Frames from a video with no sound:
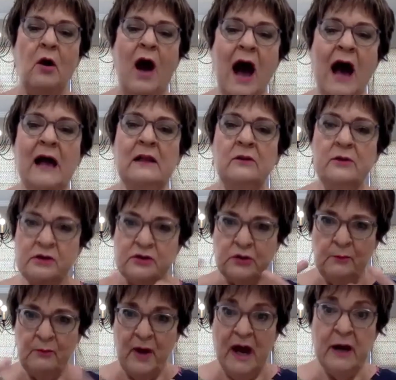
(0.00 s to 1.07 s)
I looked
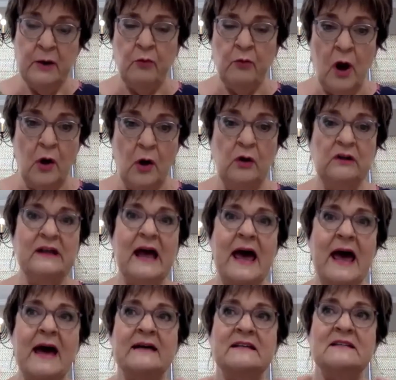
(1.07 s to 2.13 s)
on my role
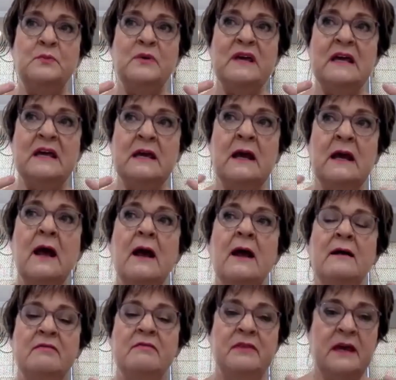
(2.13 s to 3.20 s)
as being
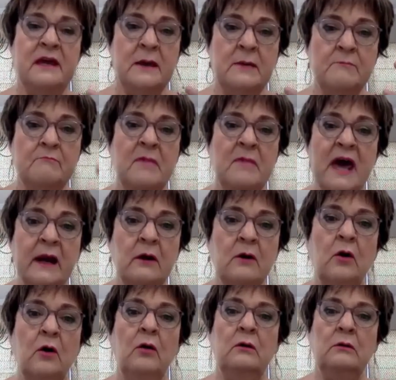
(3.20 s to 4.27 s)
the
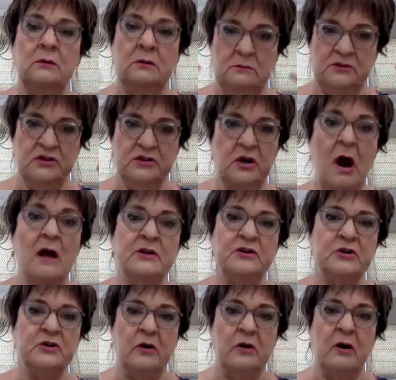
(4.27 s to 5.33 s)
medical
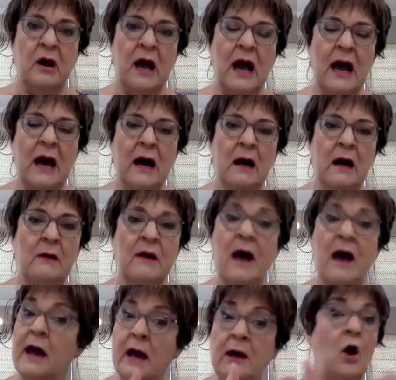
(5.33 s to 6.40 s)
doctor.
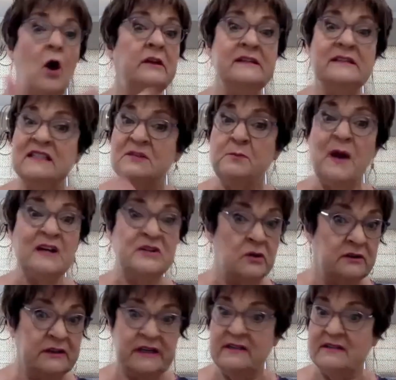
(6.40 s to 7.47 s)
I called in
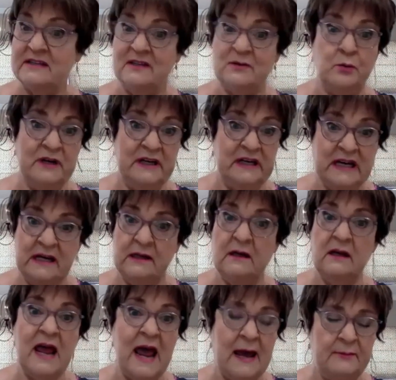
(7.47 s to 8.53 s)
specialists when needed,
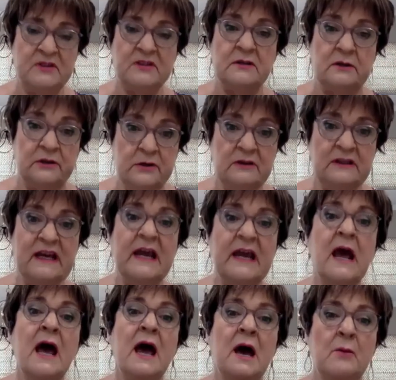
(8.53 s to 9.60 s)
absolutely.
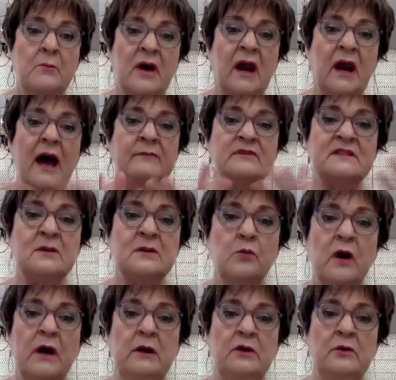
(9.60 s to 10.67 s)
But I was the
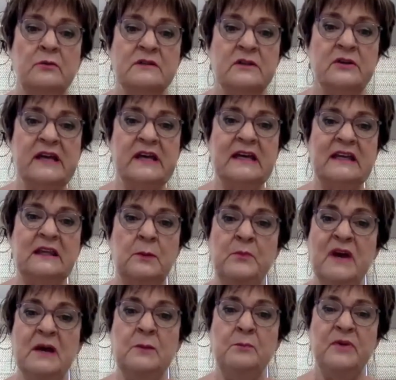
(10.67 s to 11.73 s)
one who was looking at the
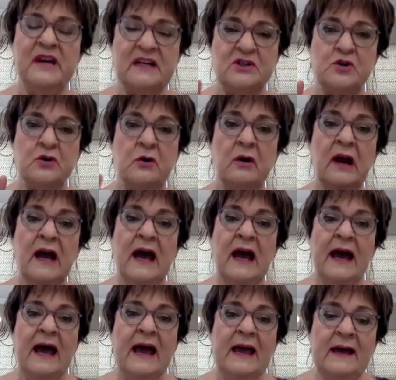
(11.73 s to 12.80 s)
big picture
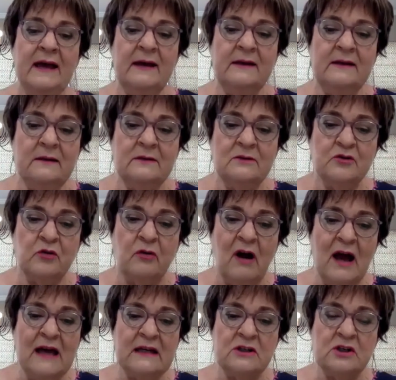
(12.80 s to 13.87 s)
and
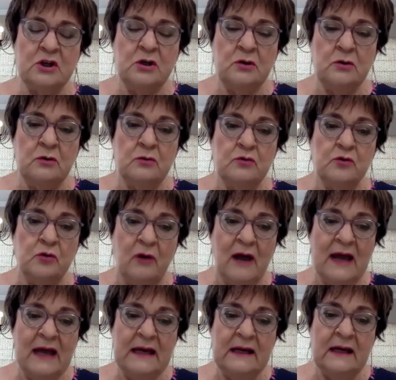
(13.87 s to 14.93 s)
trying to
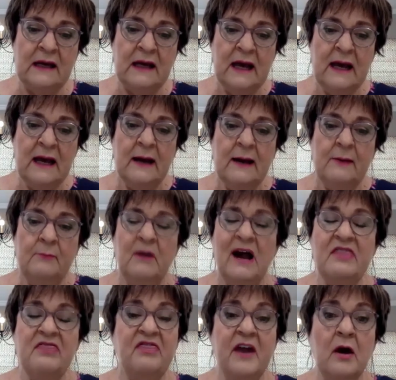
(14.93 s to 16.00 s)
train my
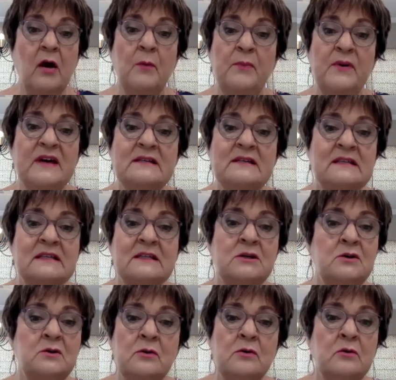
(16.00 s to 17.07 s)
therapist
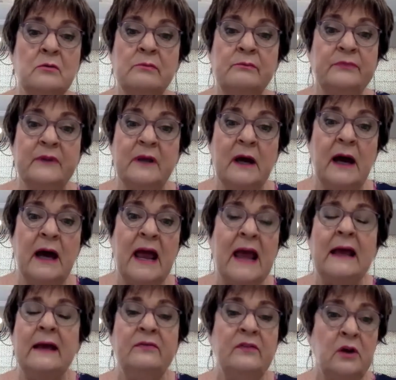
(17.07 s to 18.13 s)
to
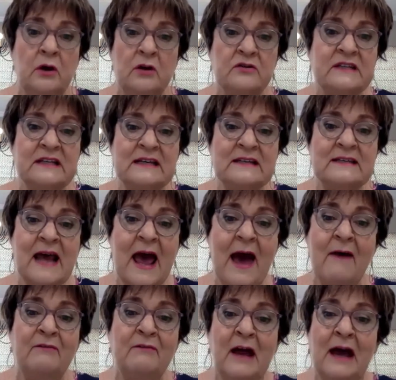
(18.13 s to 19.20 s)
and the nursing
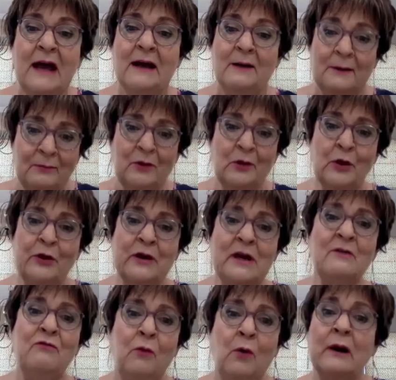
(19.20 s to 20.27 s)
staff, looking
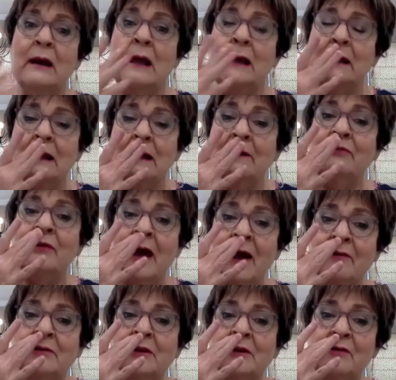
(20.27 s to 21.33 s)
for it. Like, if they
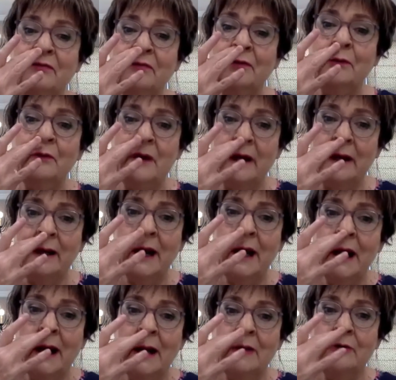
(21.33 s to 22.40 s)
have clear fluid
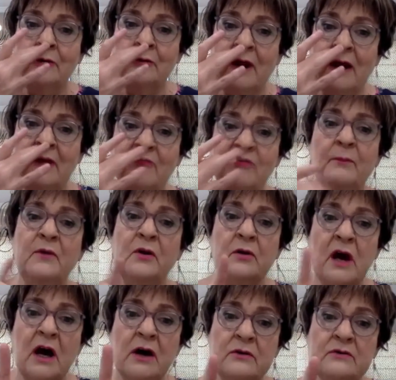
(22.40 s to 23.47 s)
draining from their
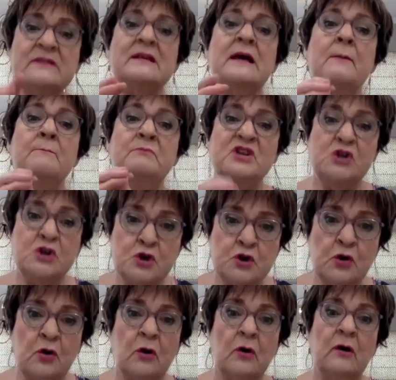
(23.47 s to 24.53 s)
nose, be
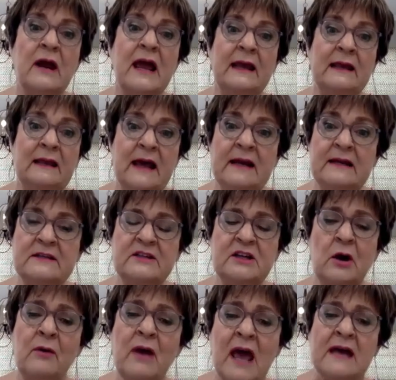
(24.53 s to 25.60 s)
sure and let us
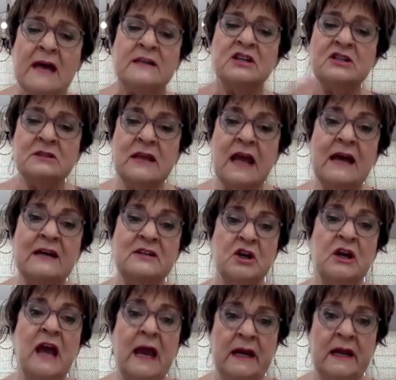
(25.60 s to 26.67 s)
know. Just
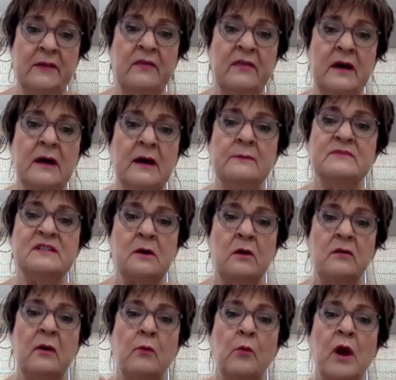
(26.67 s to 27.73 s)
educating them so
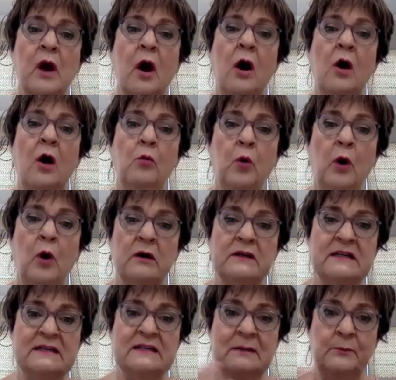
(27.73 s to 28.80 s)
that we all worked
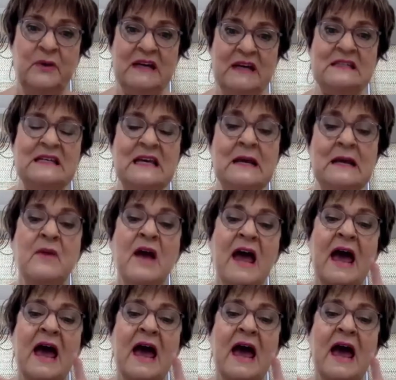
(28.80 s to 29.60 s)
as a big team.